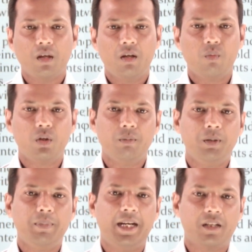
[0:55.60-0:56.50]
What do you mean
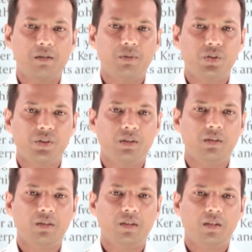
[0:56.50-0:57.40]
by
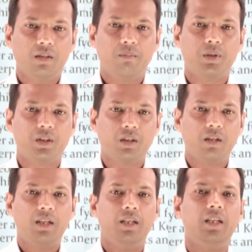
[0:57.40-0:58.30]
attribution,
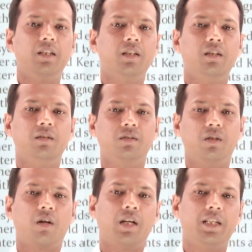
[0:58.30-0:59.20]
particularly in the
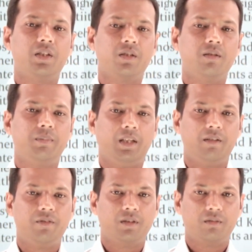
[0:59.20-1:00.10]
organizational behavior,